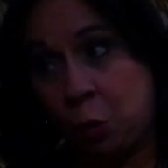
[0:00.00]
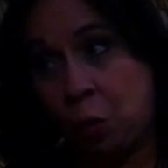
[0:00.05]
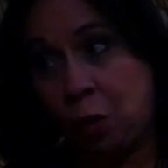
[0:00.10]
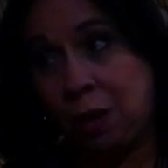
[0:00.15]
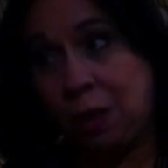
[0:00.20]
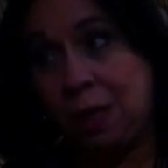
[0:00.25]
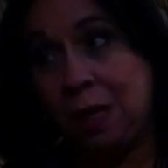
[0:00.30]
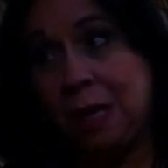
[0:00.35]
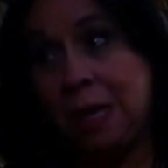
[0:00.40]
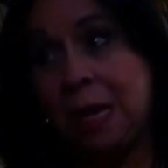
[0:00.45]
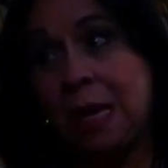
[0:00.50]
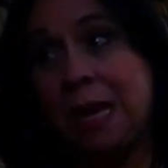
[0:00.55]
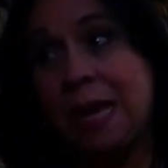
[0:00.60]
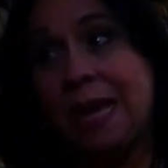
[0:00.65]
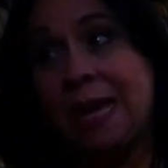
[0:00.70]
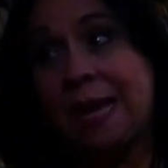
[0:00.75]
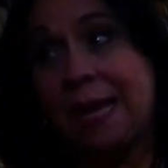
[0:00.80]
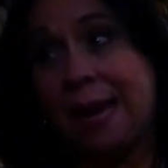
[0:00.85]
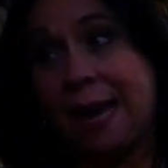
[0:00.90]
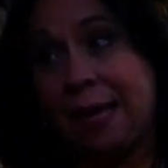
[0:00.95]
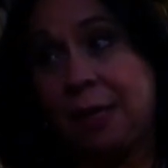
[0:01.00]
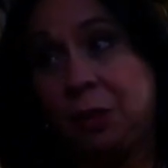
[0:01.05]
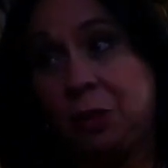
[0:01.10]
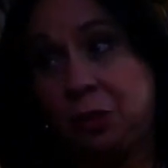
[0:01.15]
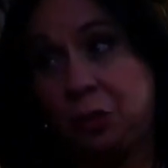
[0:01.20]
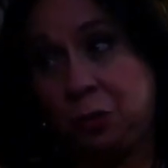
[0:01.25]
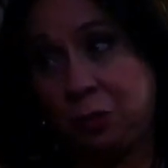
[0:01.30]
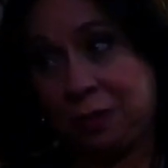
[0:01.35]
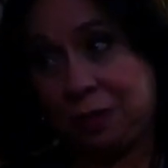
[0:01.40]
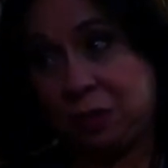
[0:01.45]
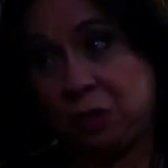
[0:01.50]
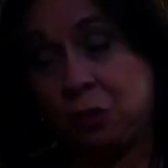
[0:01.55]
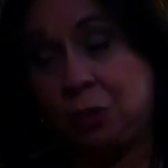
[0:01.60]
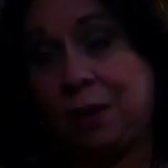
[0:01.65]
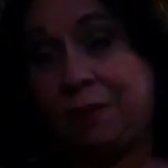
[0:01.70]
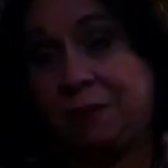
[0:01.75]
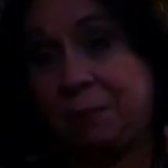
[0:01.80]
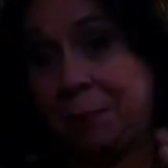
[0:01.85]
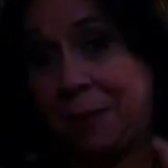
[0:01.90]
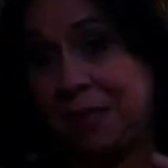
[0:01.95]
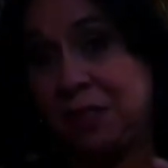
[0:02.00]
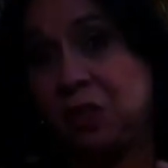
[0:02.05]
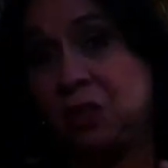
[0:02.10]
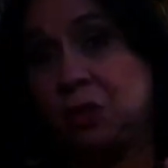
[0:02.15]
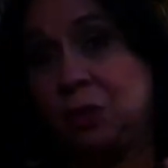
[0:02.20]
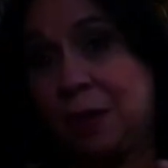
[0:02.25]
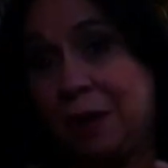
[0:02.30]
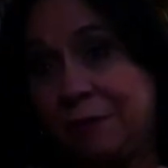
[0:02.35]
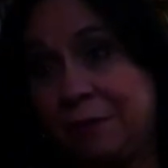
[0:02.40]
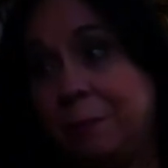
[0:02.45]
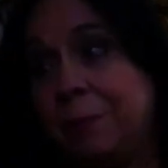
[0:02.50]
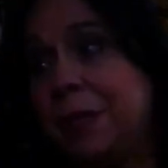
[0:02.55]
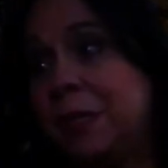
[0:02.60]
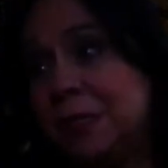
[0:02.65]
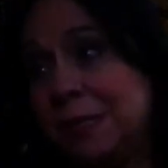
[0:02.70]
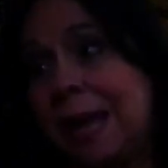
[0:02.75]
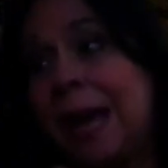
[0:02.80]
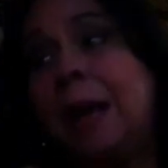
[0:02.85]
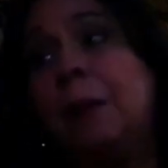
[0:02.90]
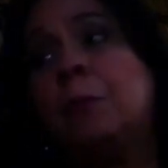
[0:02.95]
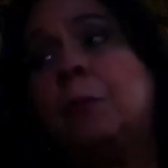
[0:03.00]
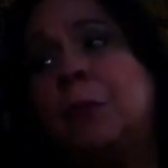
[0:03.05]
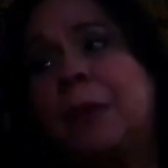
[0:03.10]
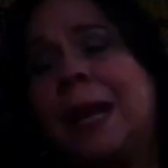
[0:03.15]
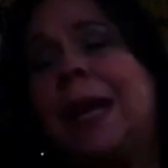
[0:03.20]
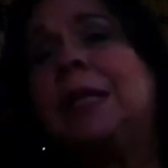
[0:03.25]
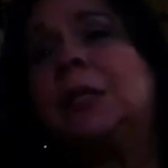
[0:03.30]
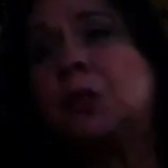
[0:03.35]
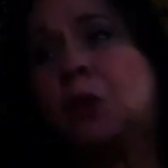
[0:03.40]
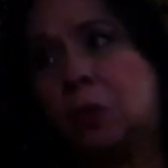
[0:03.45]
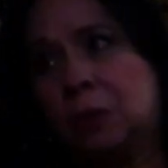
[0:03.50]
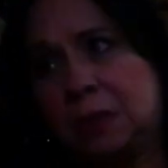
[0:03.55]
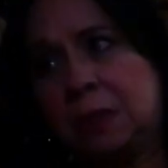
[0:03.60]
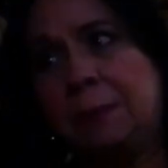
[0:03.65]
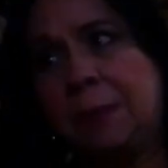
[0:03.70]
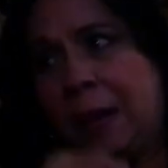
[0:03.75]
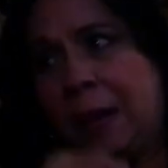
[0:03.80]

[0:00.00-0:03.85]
at all. Can you do this? You have the master's, you have it, because I, uh, we had talked